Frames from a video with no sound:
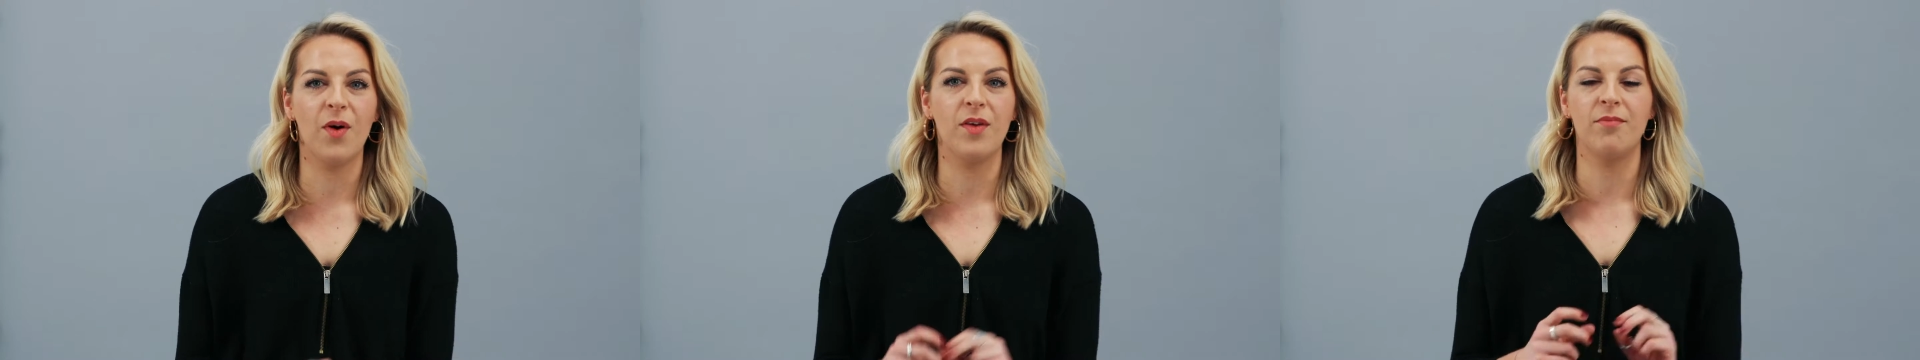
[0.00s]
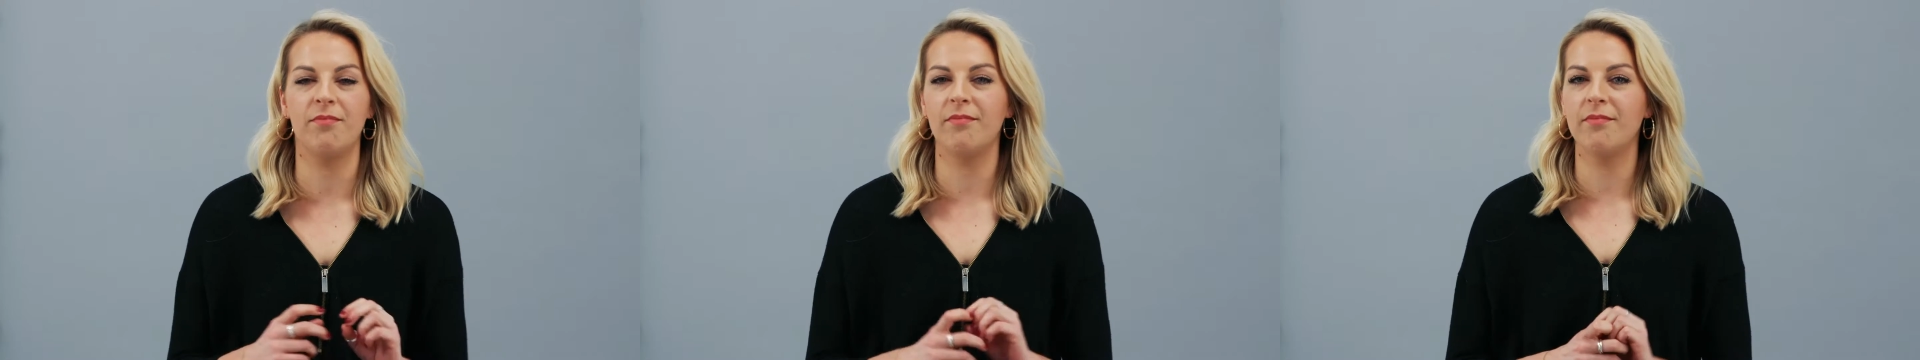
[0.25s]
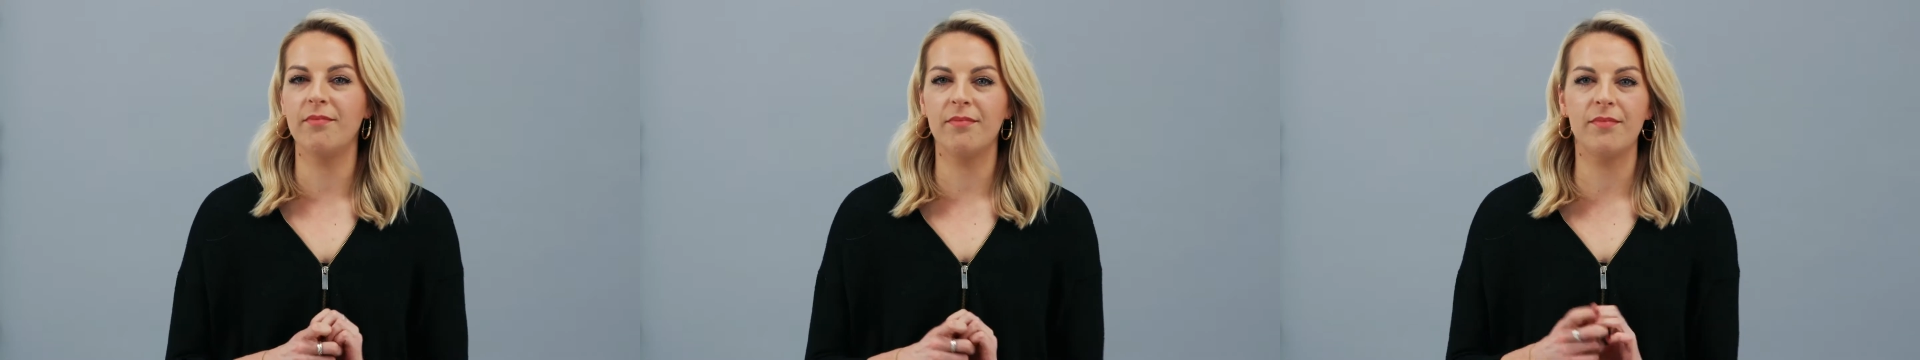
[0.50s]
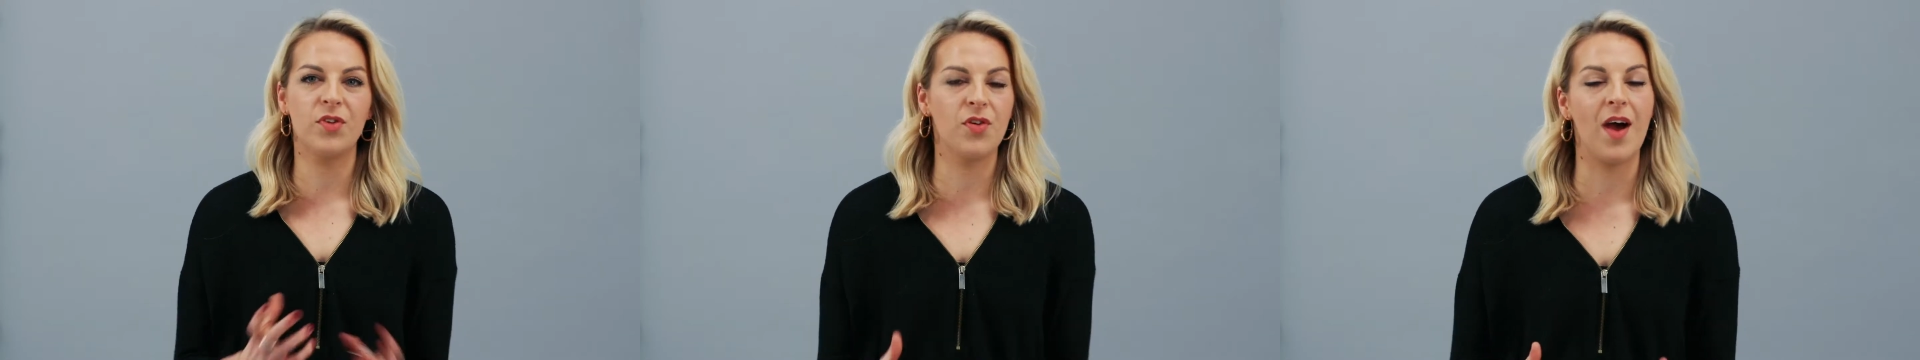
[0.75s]
want,
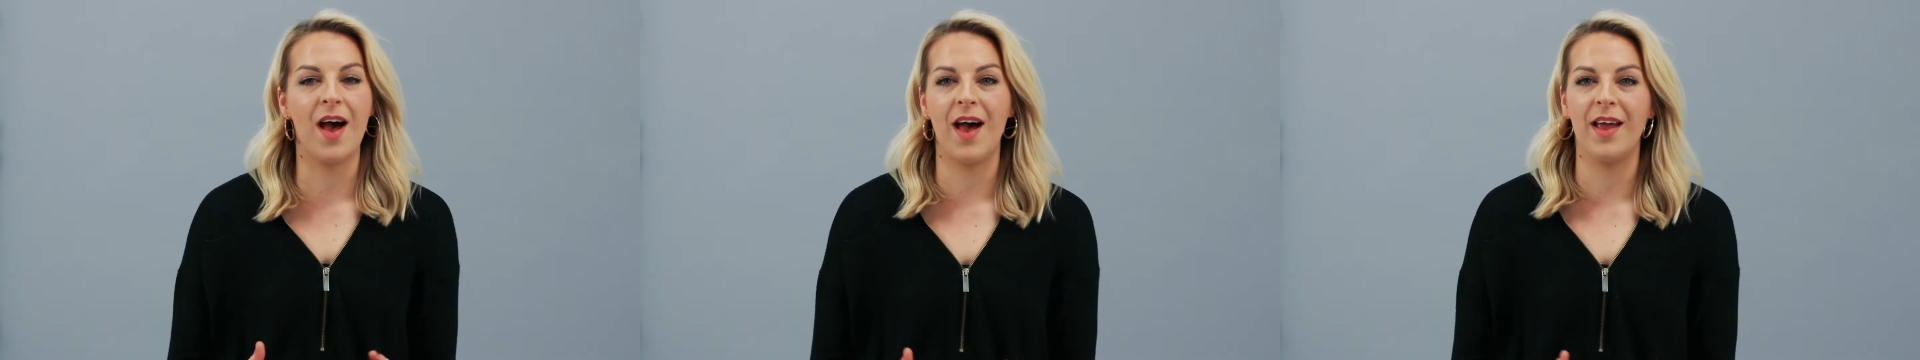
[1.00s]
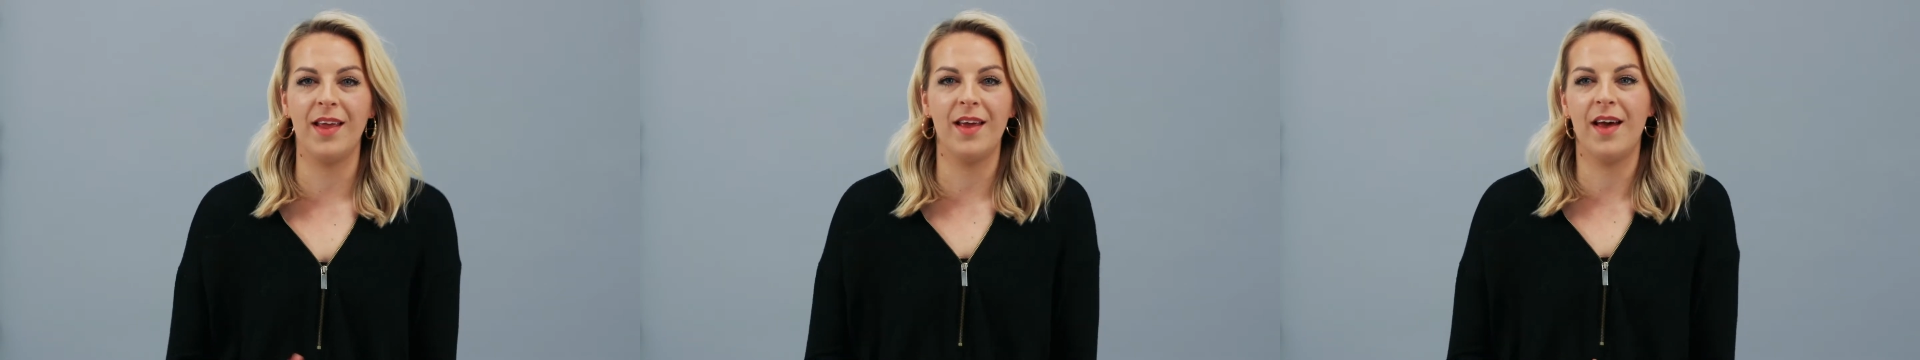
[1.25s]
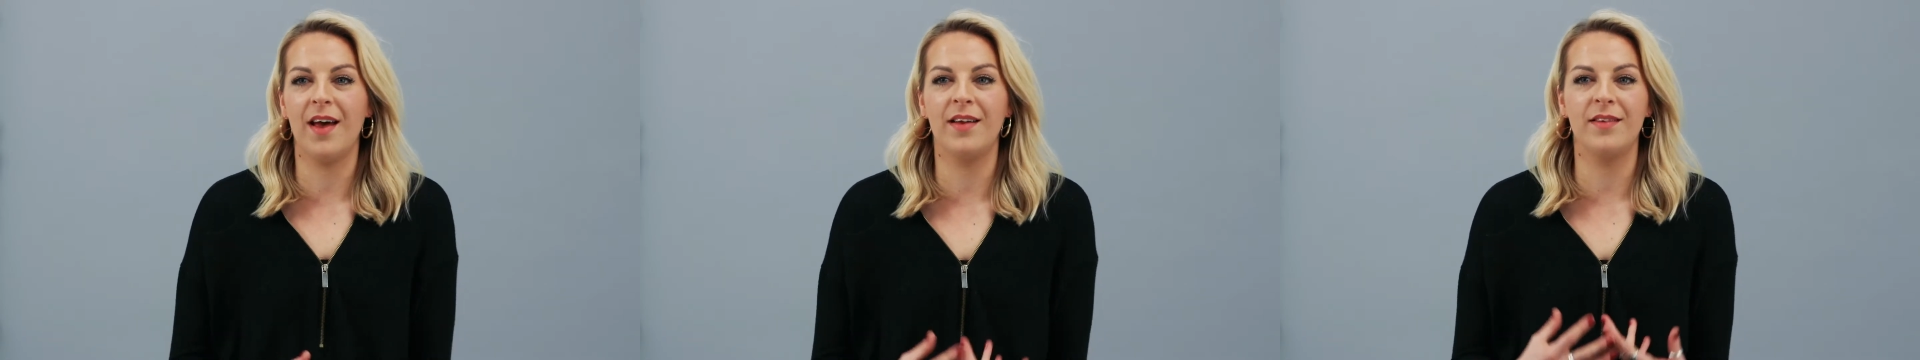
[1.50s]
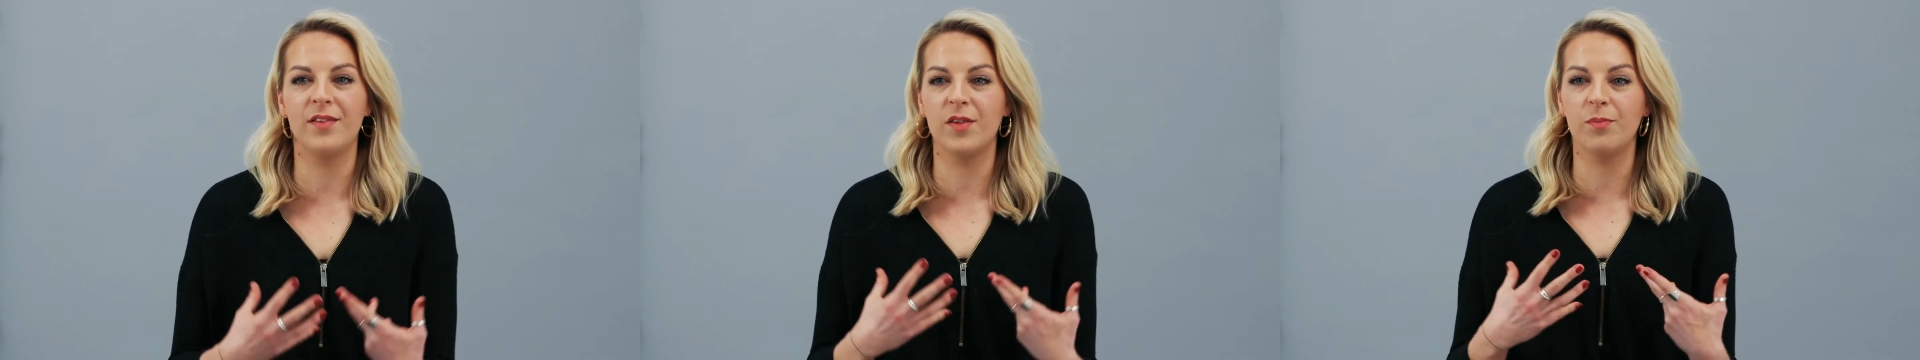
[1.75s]
try
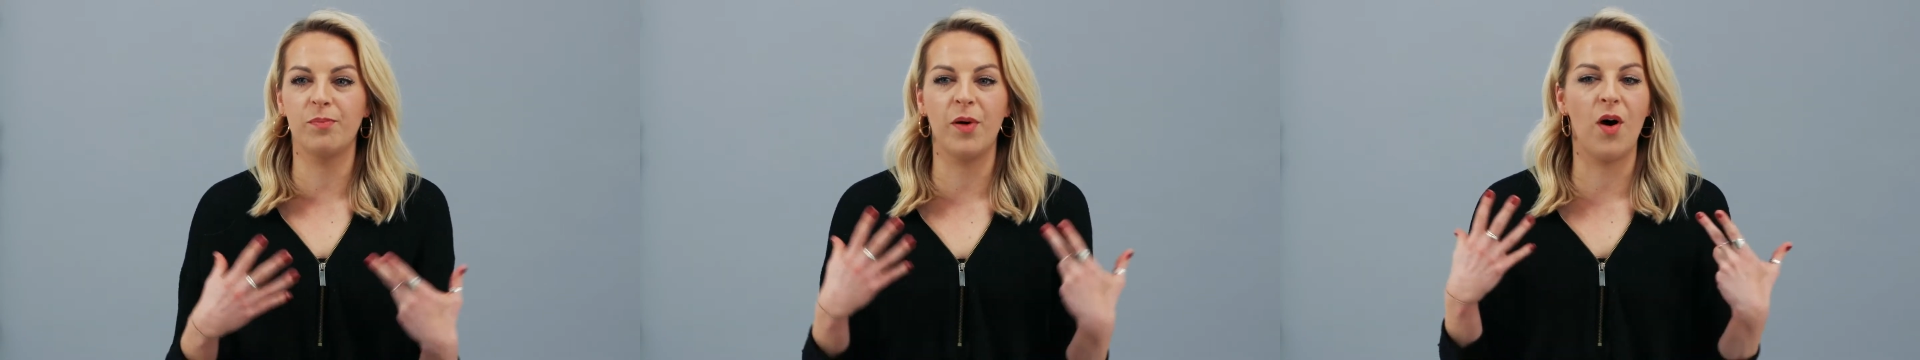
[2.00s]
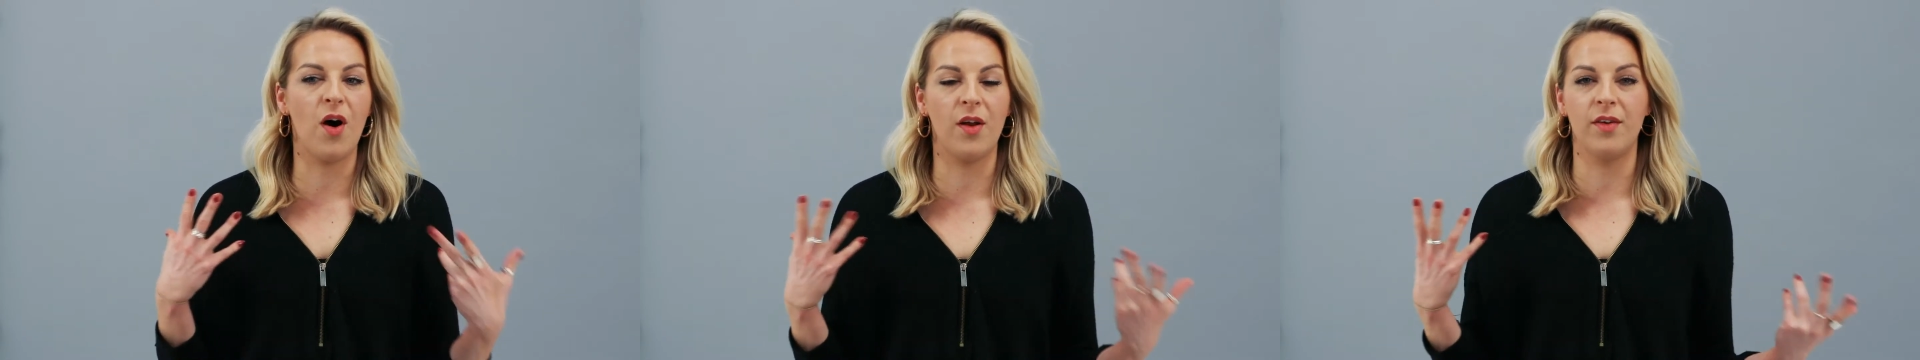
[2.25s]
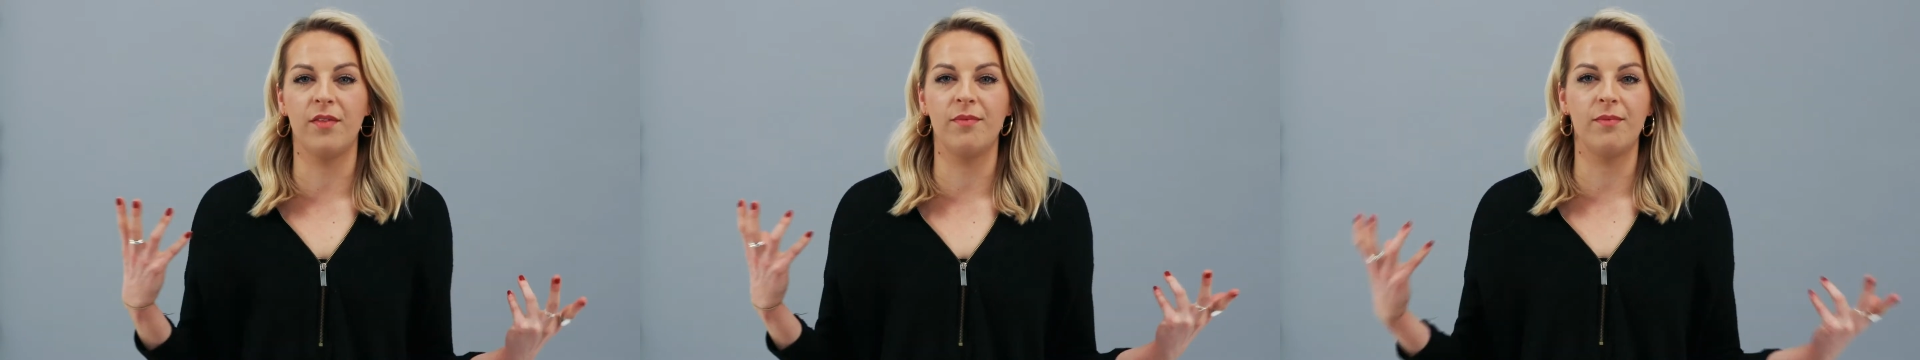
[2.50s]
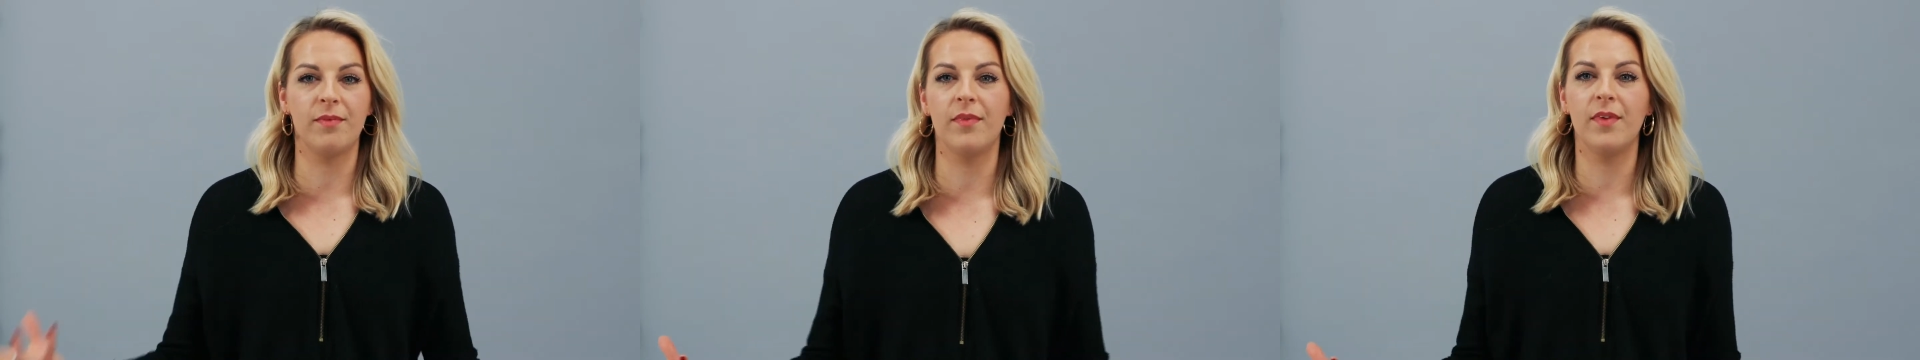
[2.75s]
and put on